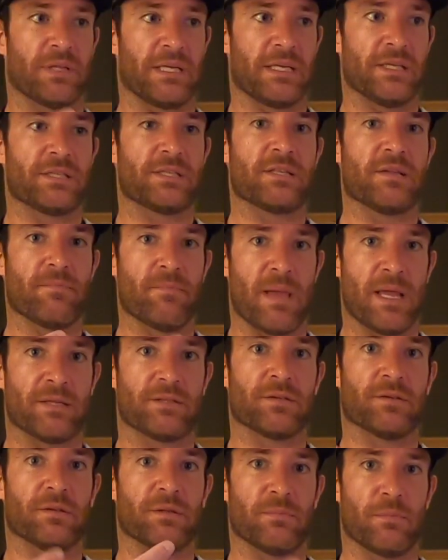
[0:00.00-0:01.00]
leads to
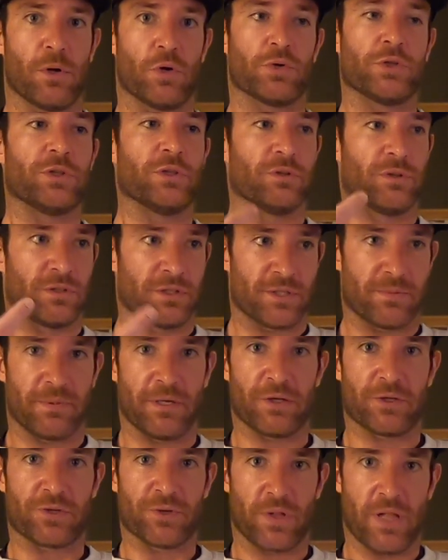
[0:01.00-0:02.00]
mental, emotional, and
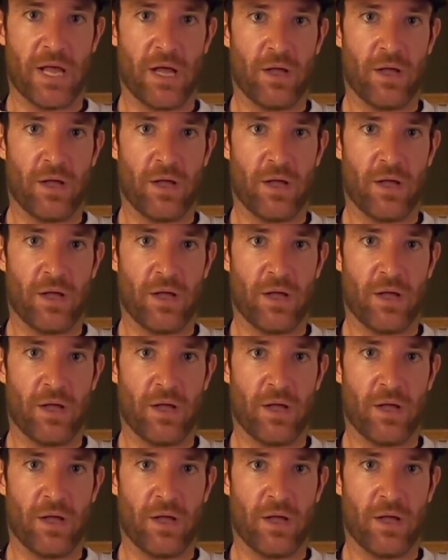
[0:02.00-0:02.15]
spiritual